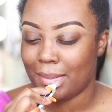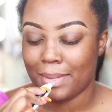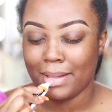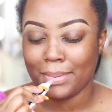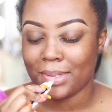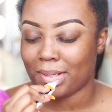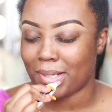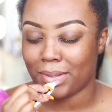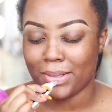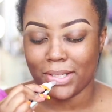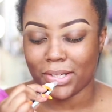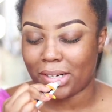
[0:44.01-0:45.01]
my lips are
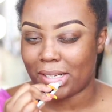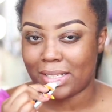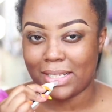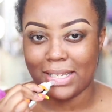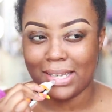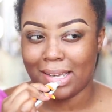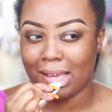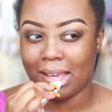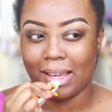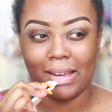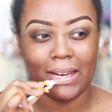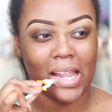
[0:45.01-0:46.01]
always crusty
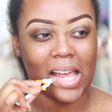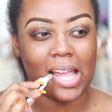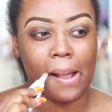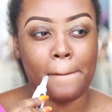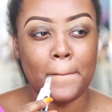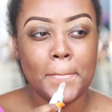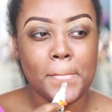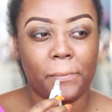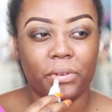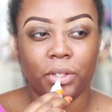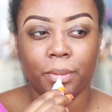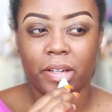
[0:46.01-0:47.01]
and like
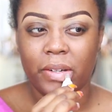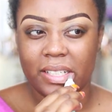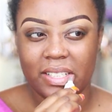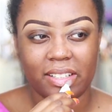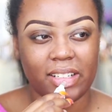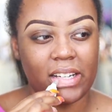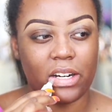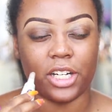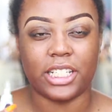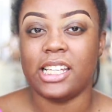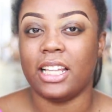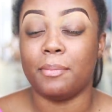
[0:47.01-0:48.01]
nobody wants to look at
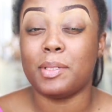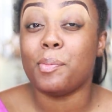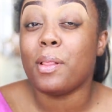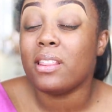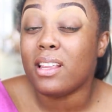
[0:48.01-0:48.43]
crusty lips.